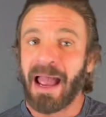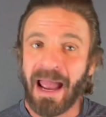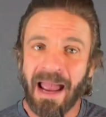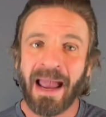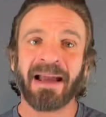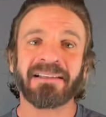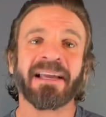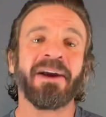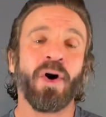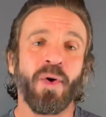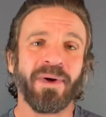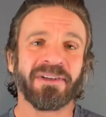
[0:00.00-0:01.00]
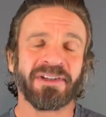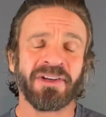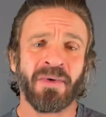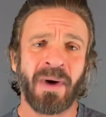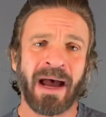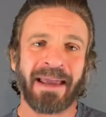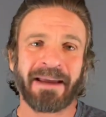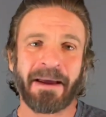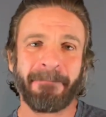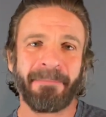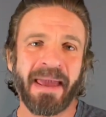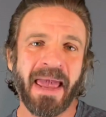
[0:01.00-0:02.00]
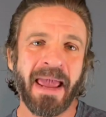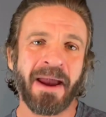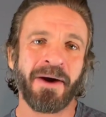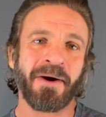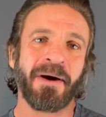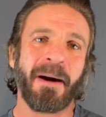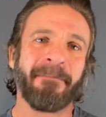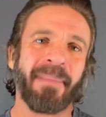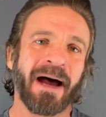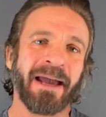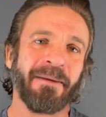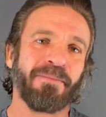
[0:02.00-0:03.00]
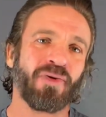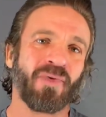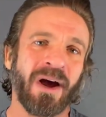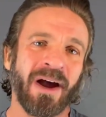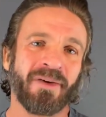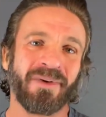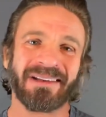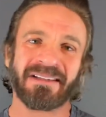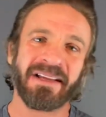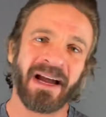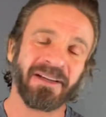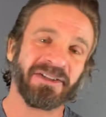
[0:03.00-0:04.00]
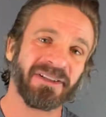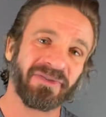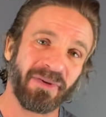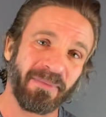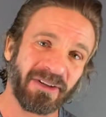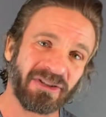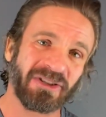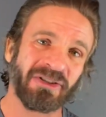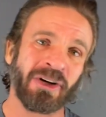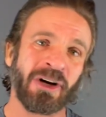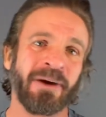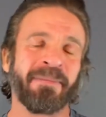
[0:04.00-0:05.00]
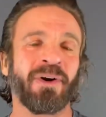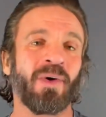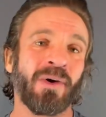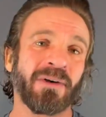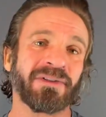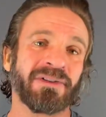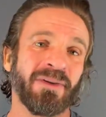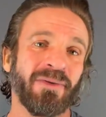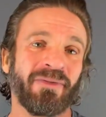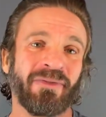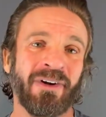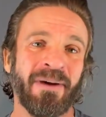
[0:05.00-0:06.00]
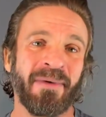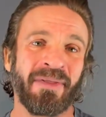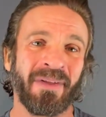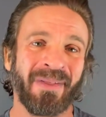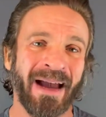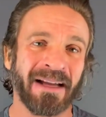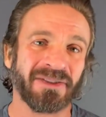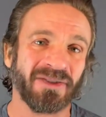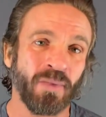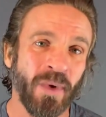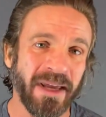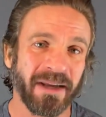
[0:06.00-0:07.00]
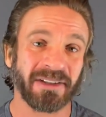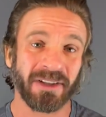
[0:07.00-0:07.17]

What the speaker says: as I always do, I compare my progress, not just from the start, but also from the last week. So